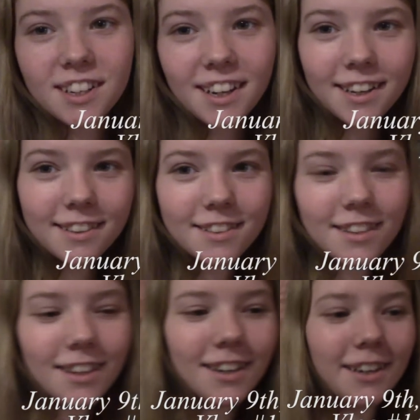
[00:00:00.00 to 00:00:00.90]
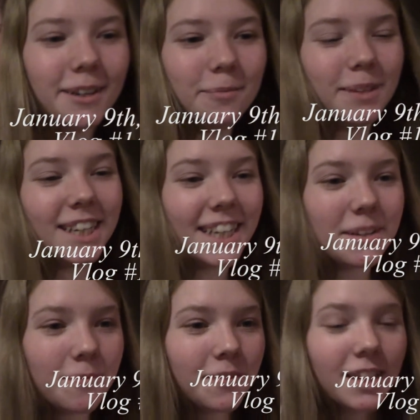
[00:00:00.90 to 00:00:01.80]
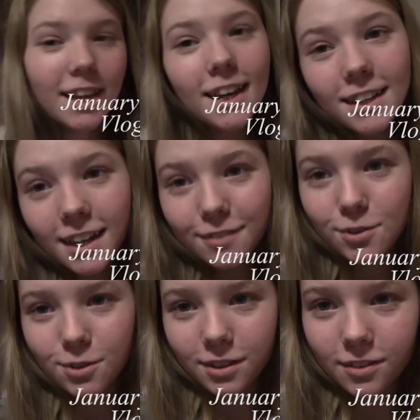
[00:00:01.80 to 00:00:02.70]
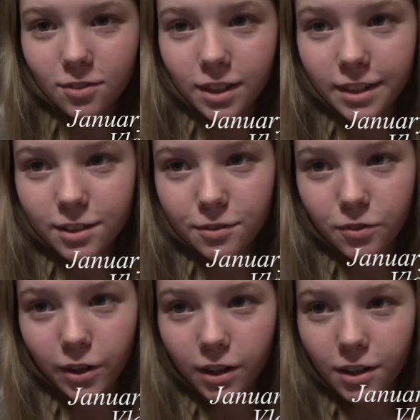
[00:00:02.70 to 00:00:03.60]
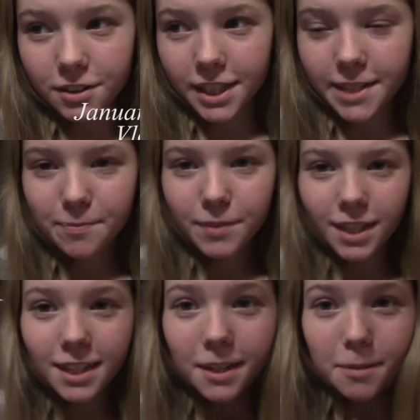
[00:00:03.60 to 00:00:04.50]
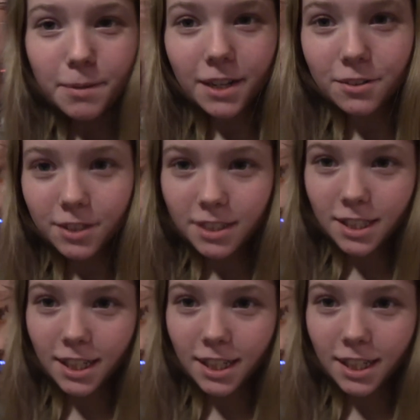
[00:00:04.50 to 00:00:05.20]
9th um, Monday and I've totally forgotten to vlog all day and now the battery's